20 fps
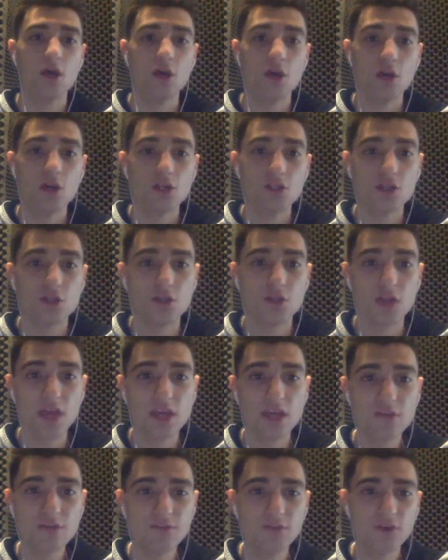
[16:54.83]
So thank
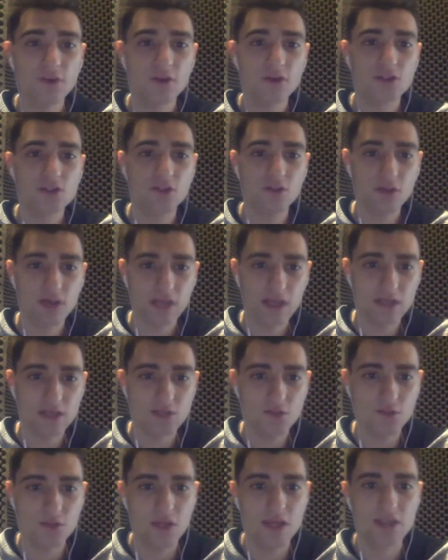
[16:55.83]
you for tuning in
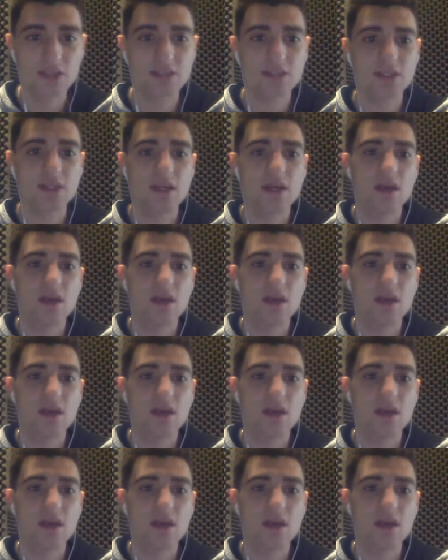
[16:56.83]
to this